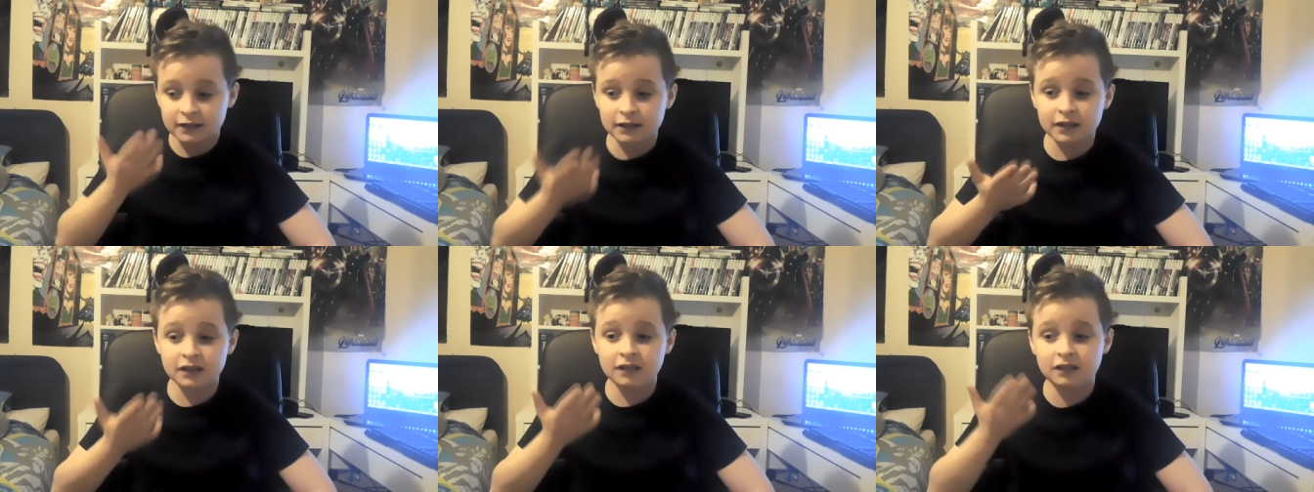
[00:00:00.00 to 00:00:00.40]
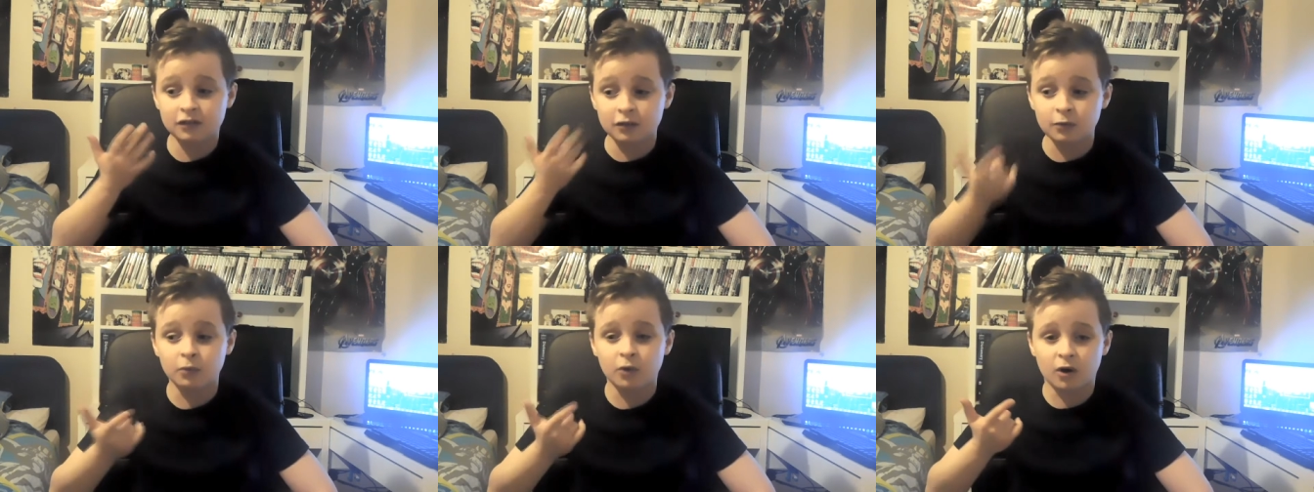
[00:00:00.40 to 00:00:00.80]
at least
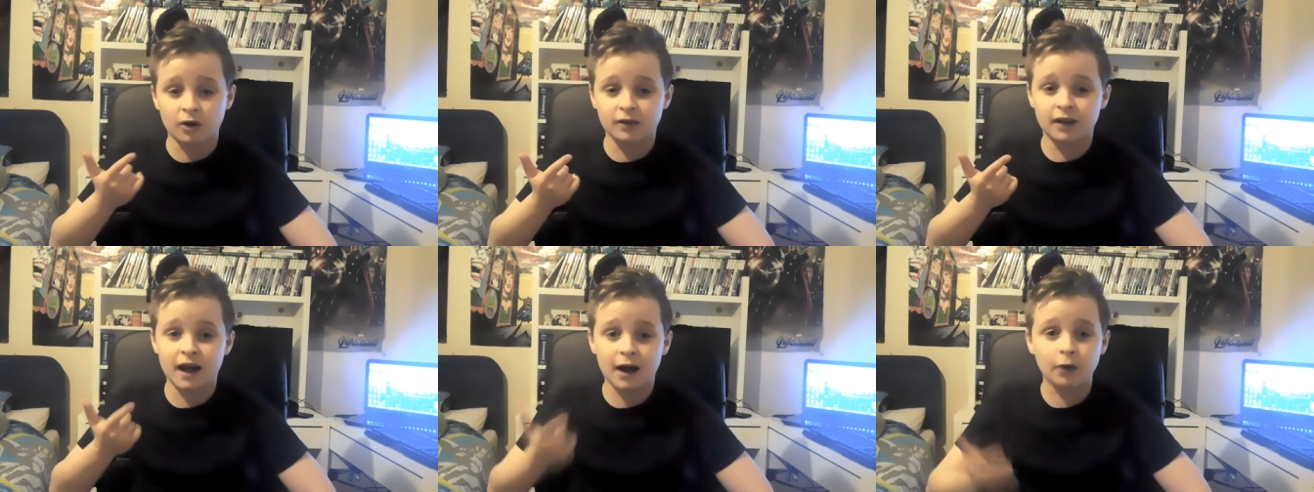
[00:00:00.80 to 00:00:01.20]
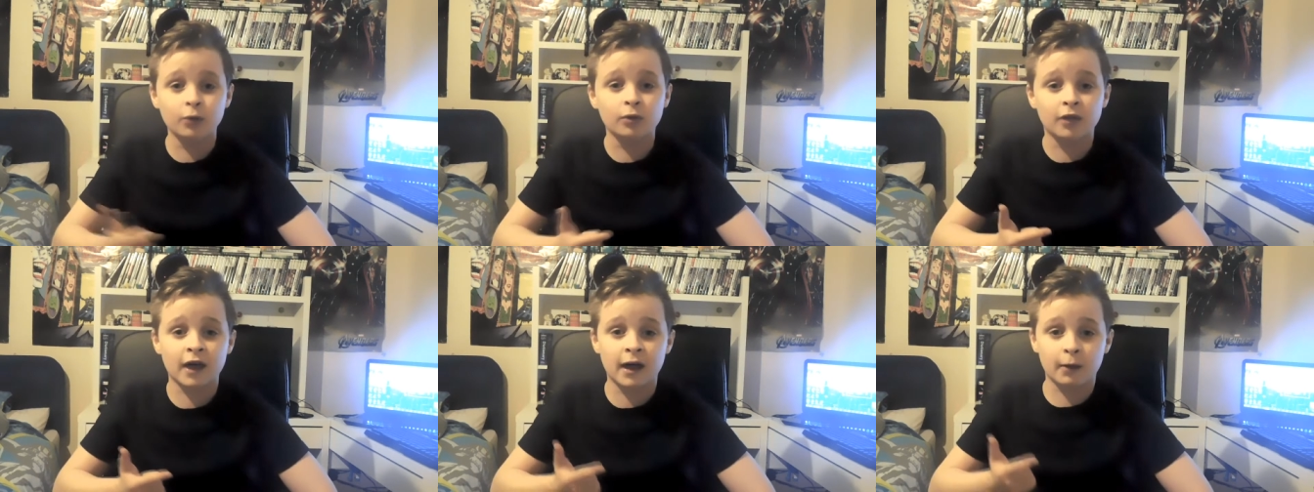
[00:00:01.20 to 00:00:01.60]
someone
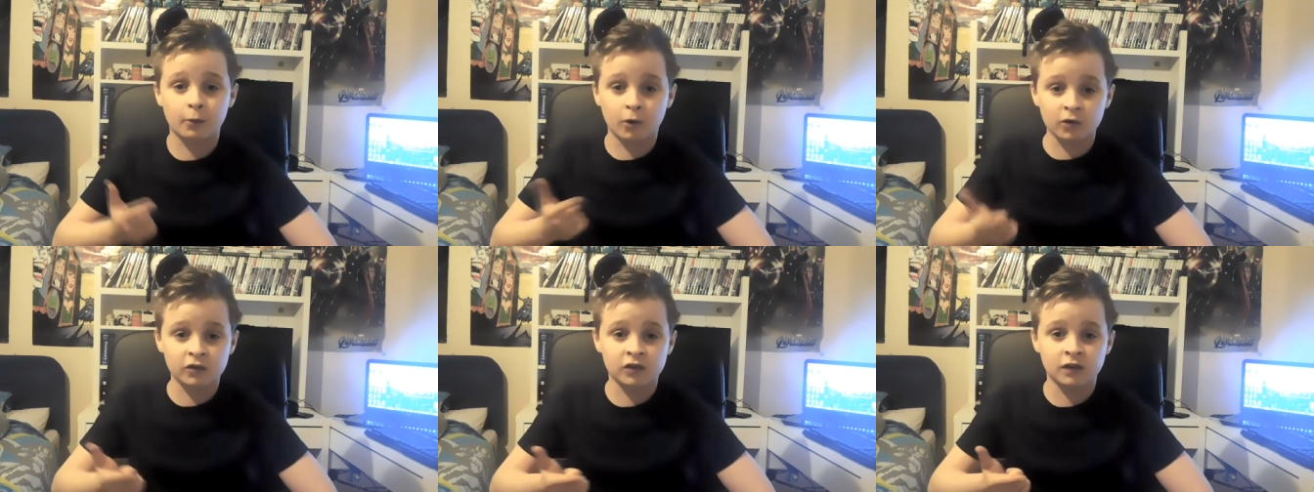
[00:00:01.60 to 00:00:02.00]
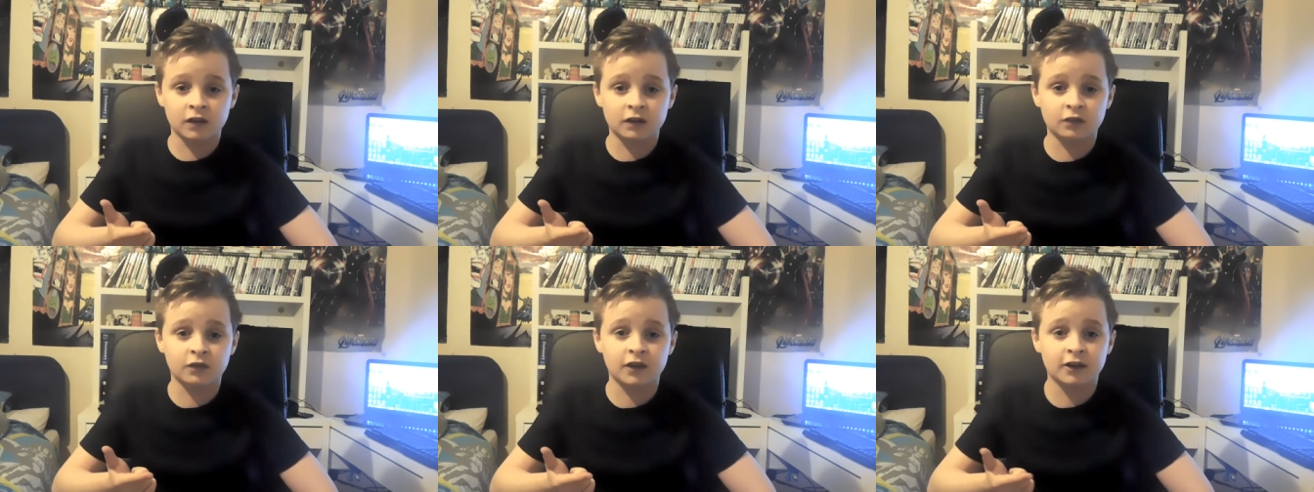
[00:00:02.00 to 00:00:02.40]
out there watching
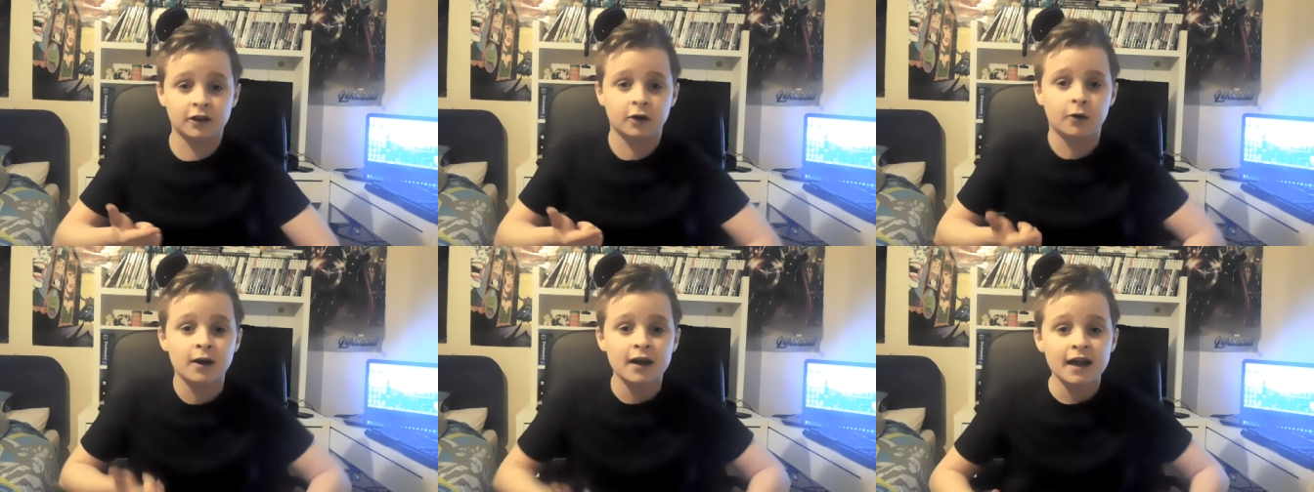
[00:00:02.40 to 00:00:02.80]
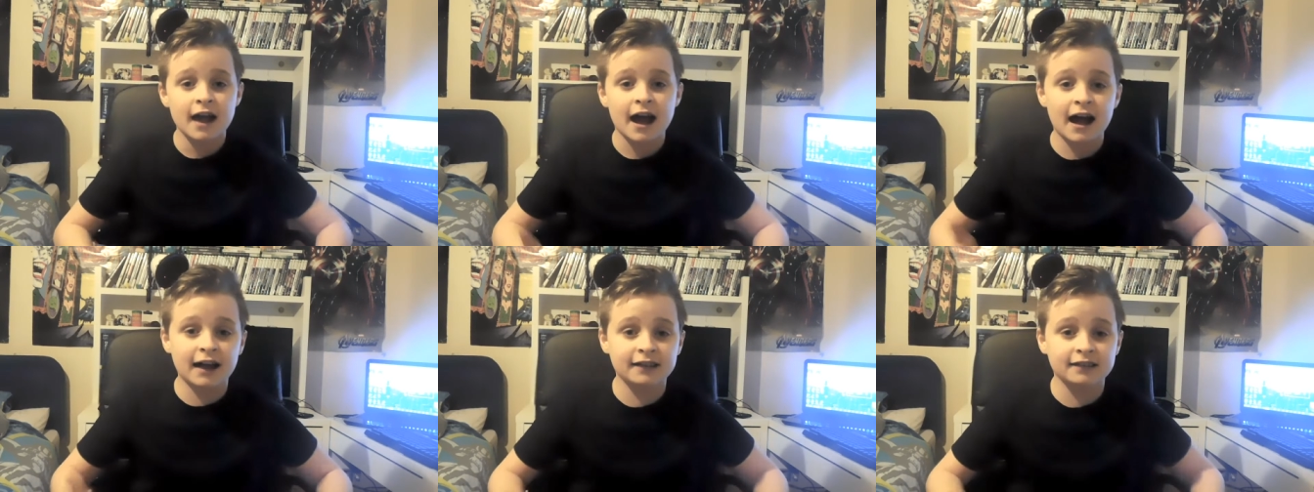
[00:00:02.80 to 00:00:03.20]
this video,
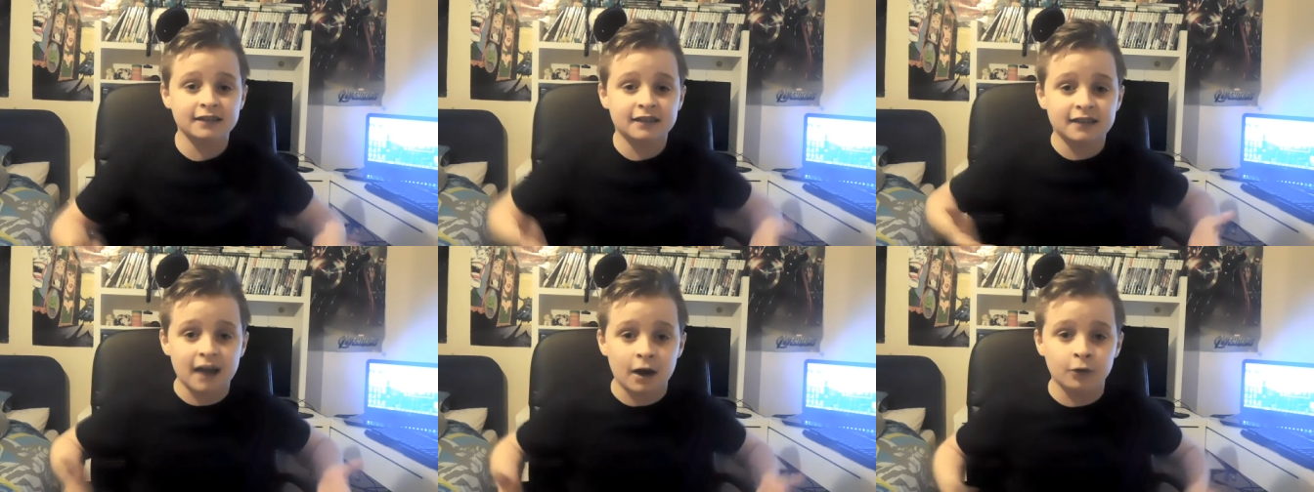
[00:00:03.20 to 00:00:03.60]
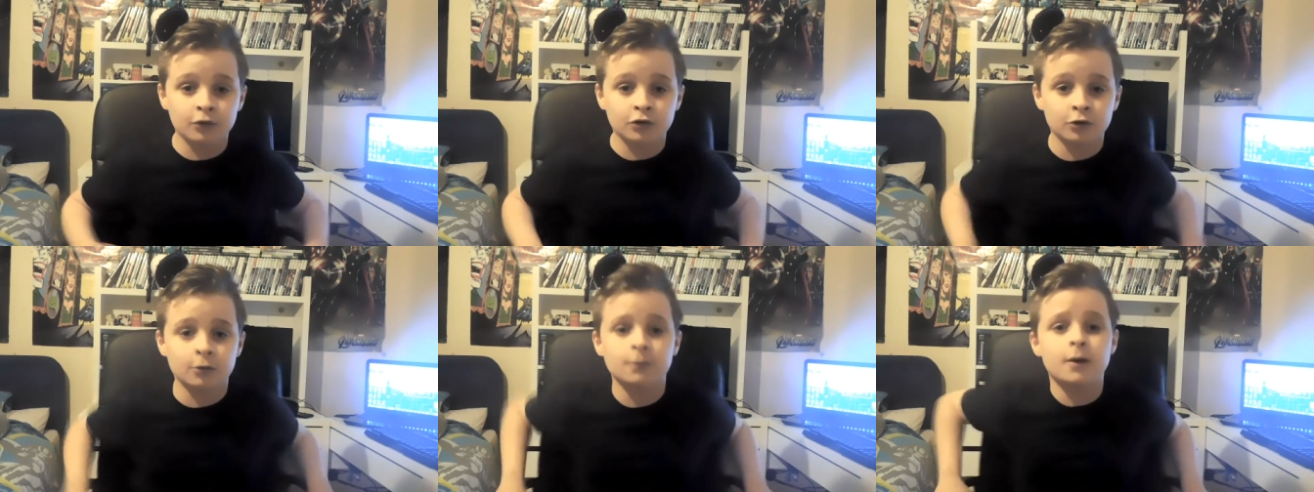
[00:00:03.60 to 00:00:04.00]
has this
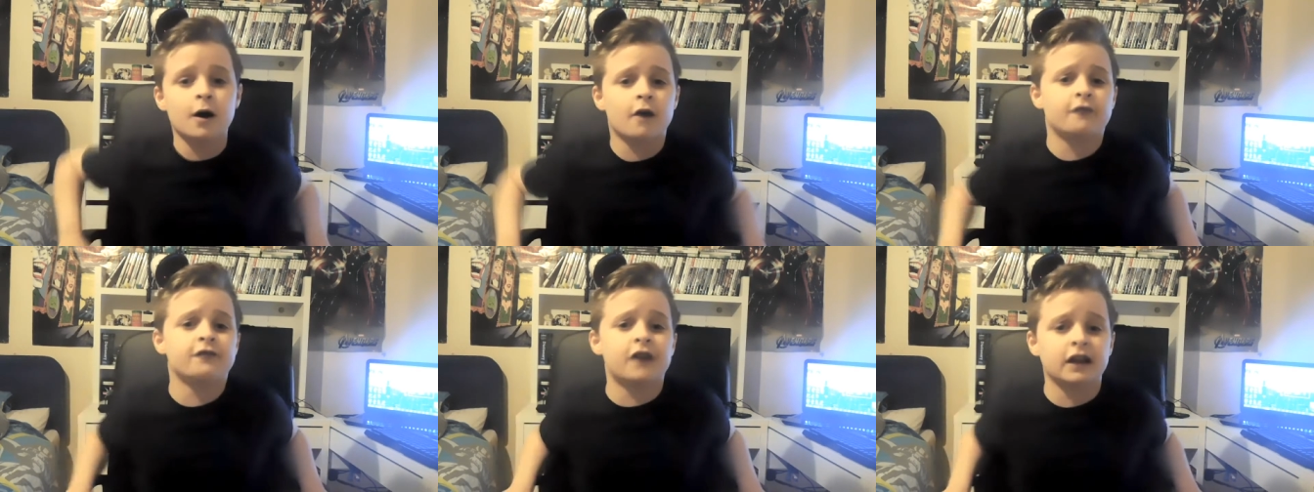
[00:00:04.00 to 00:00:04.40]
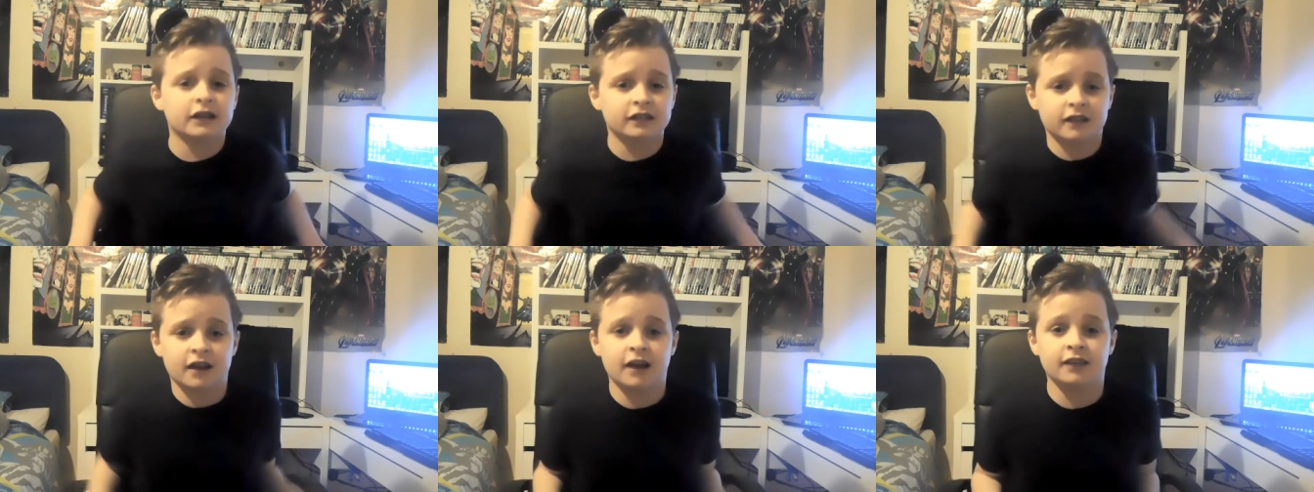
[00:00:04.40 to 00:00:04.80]
outcome of
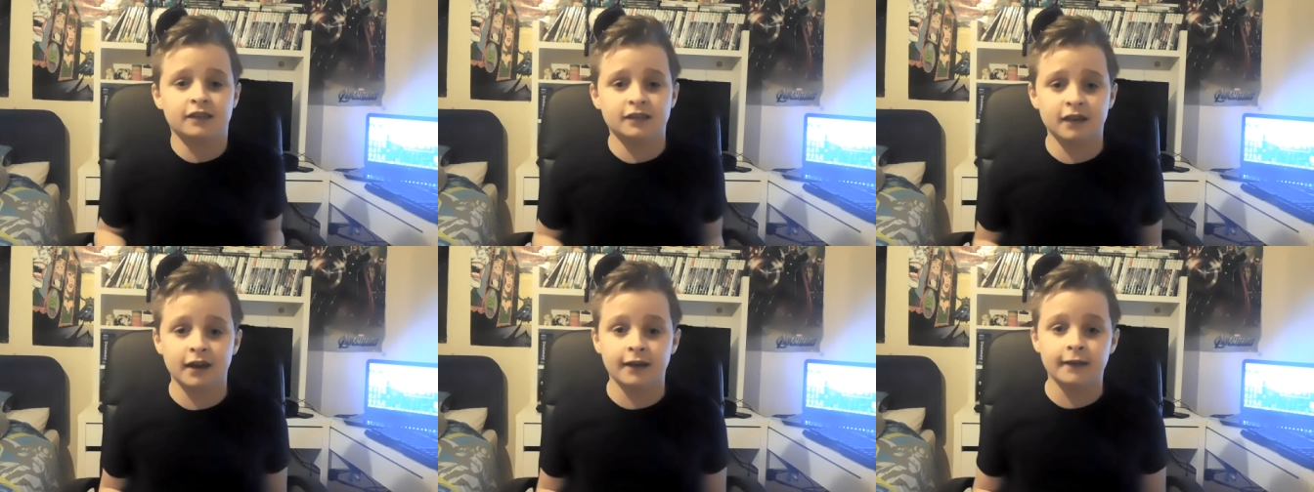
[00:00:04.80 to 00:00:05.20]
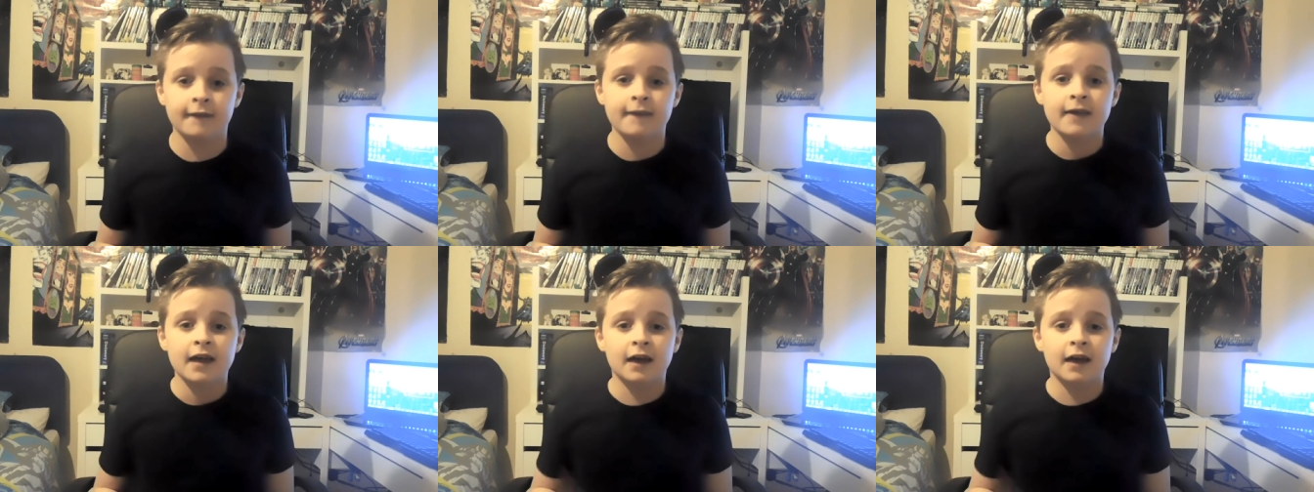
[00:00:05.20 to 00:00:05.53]
Valentine's Day.